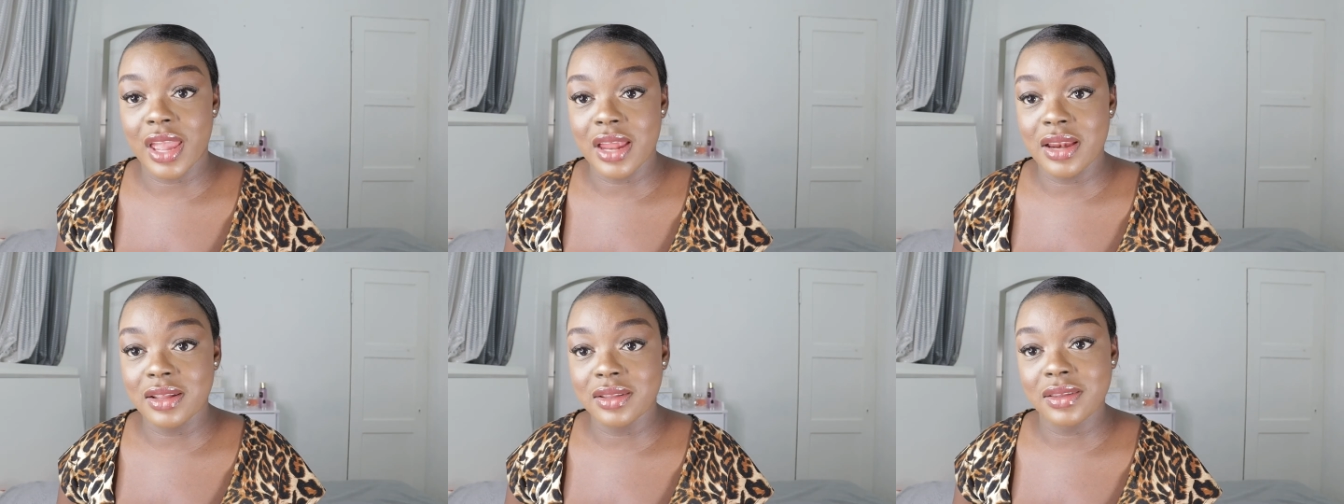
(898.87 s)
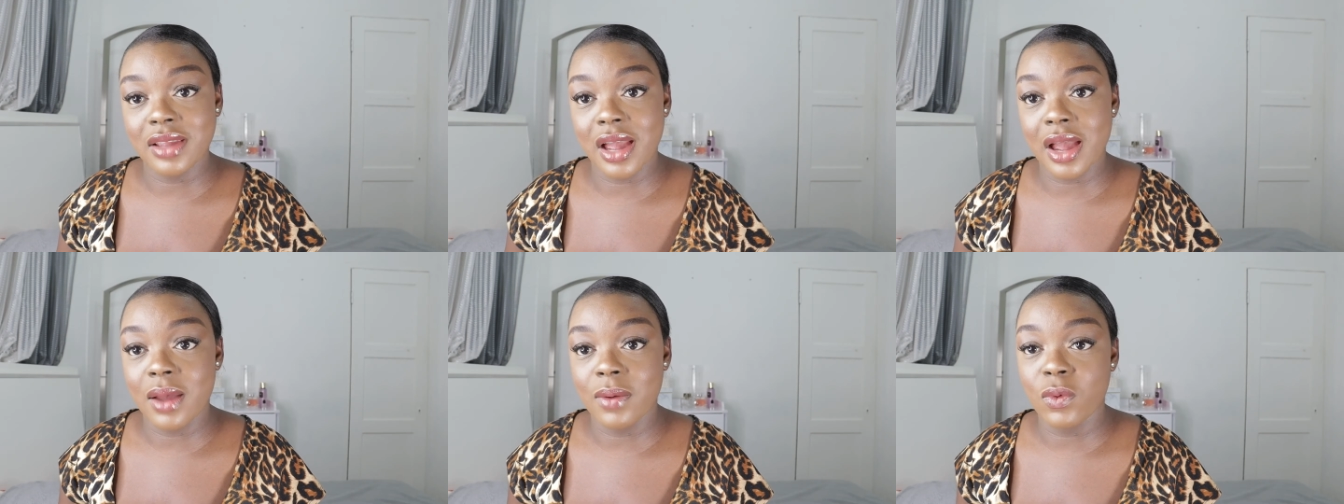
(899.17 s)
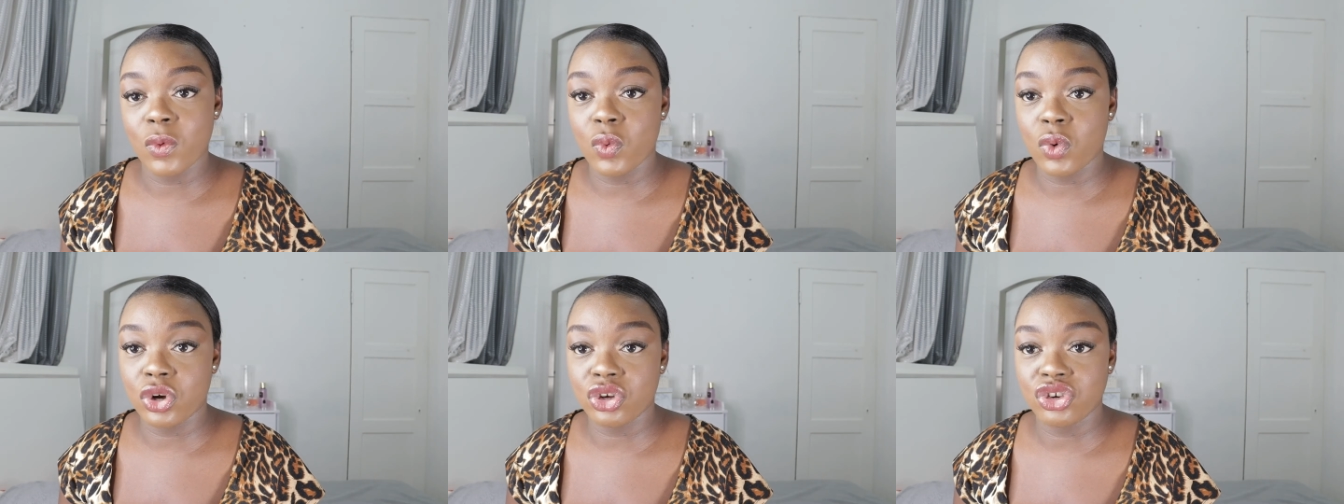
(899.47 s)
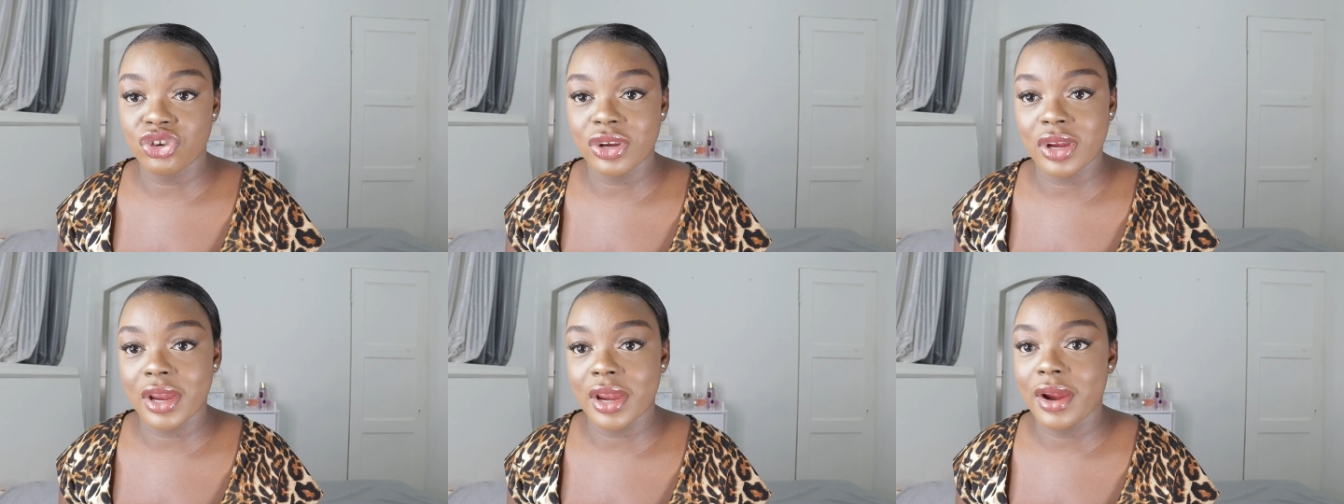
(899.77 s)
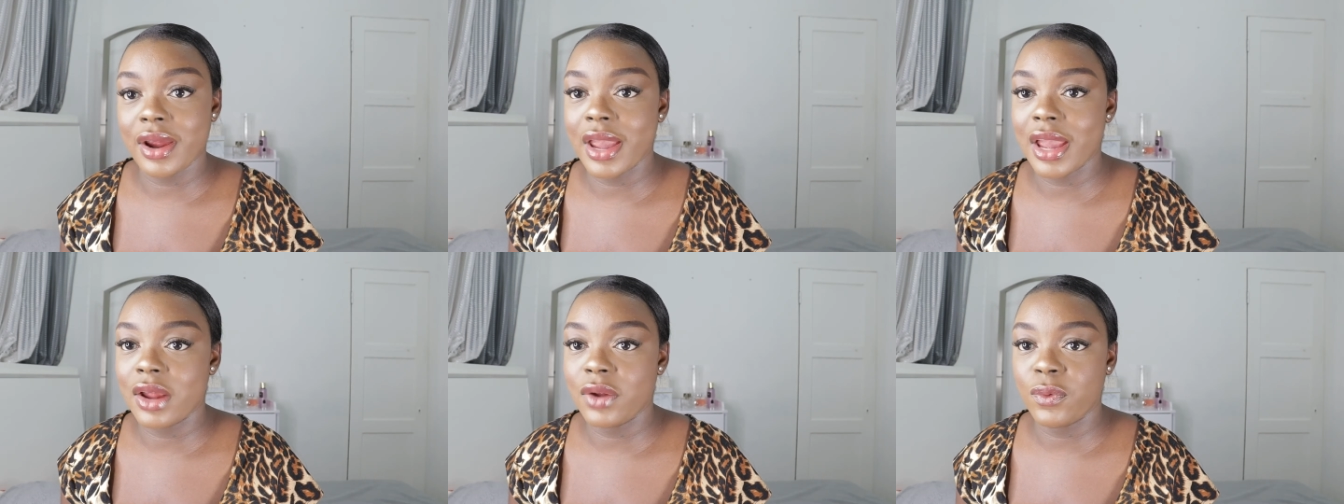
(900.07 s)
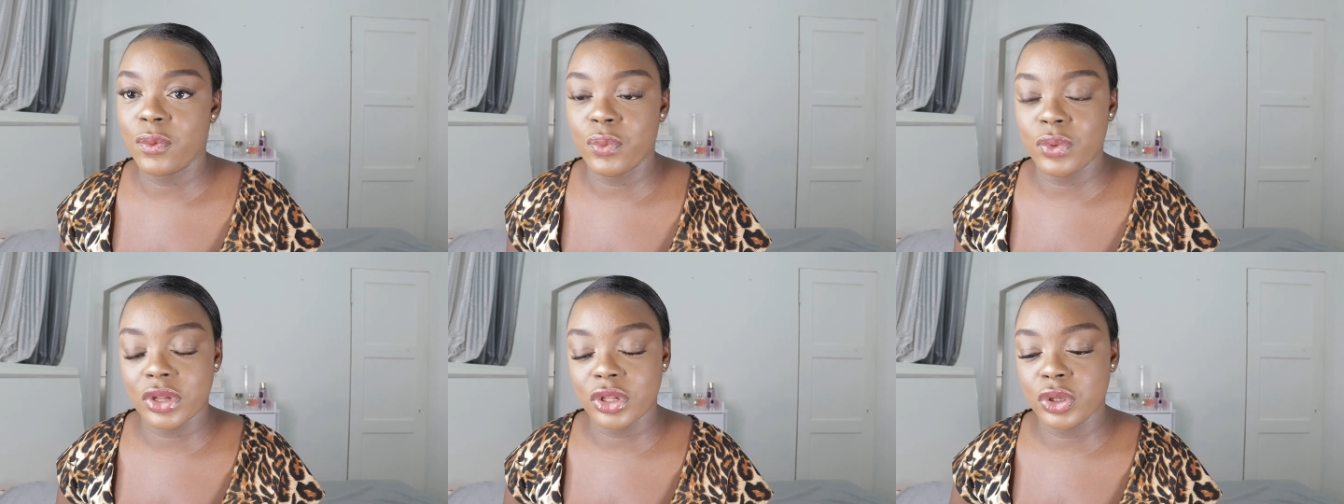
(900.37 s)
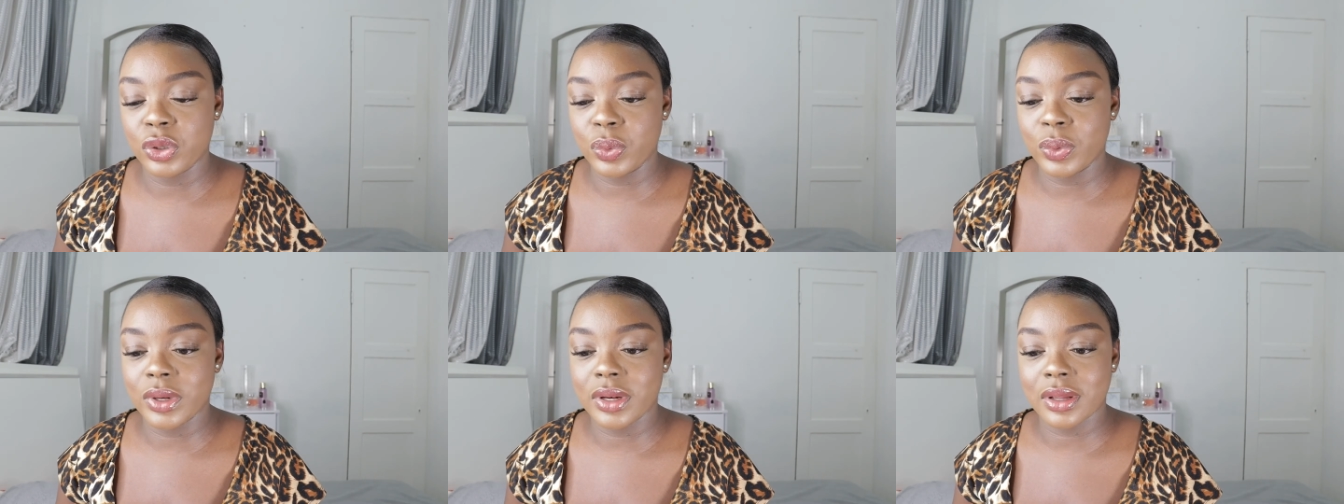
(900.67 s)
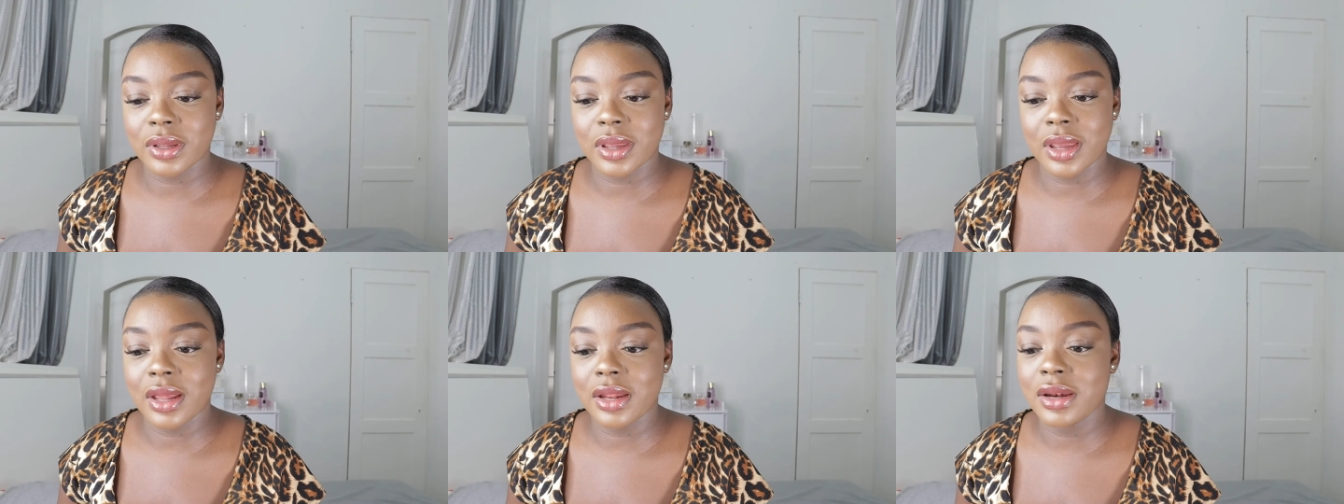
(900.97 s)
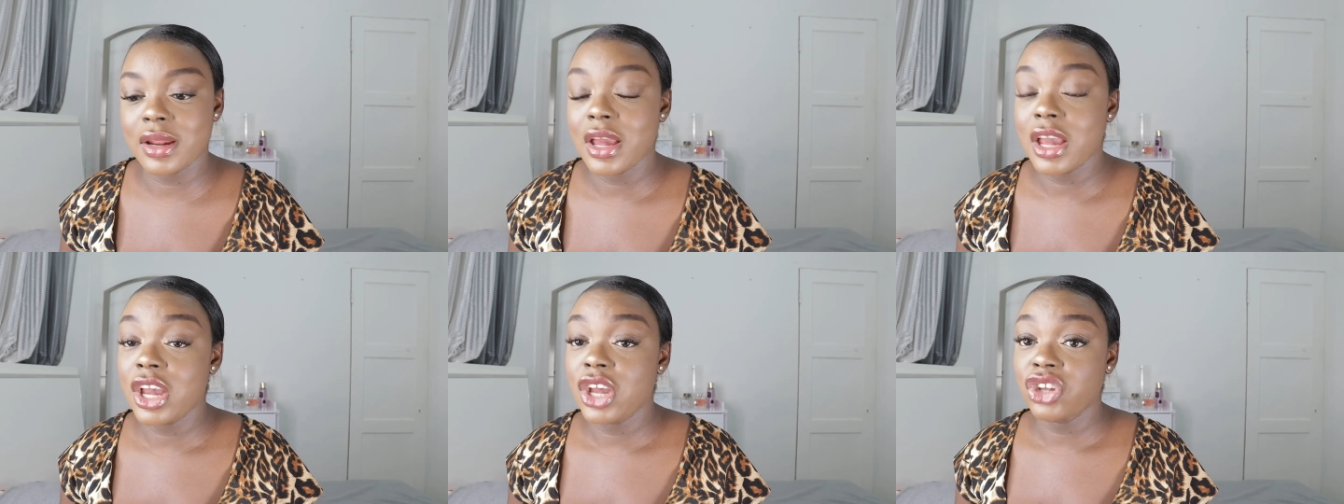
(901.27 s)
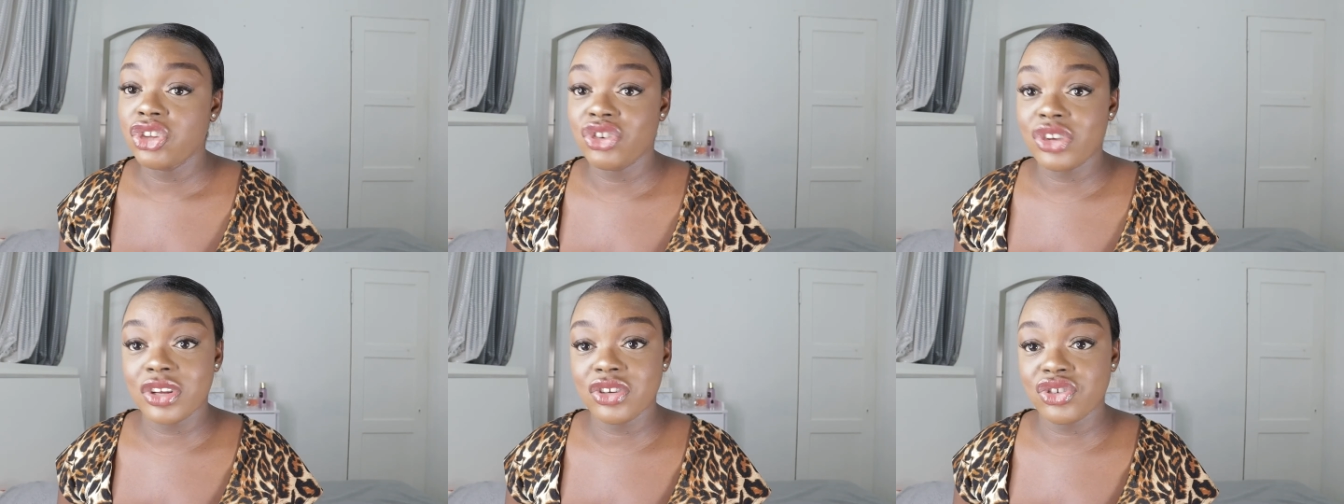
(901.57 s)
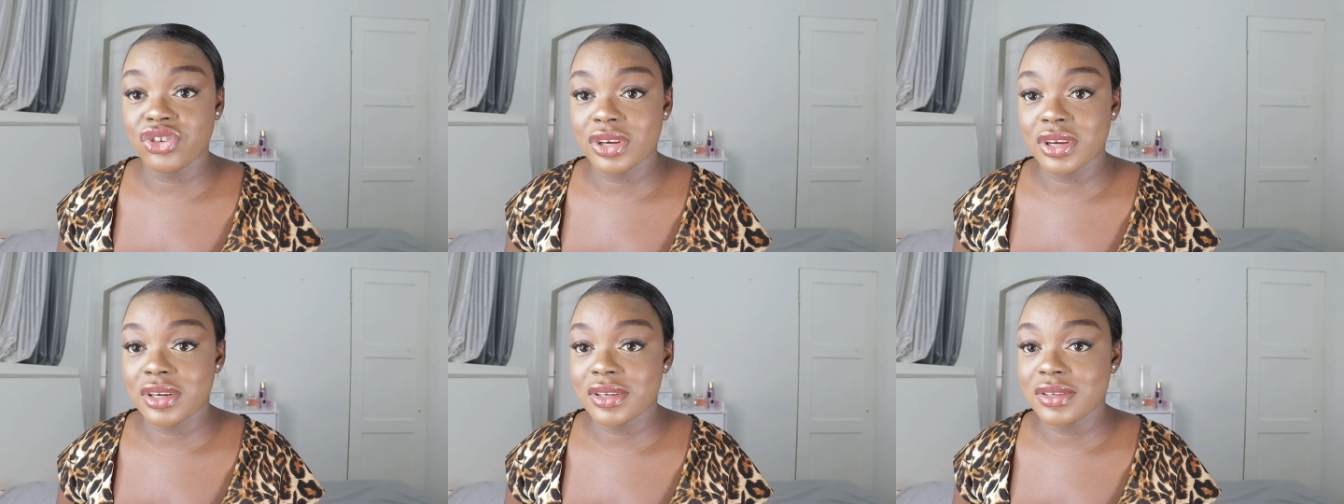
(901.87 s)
anytime wash your hair and redo it again change your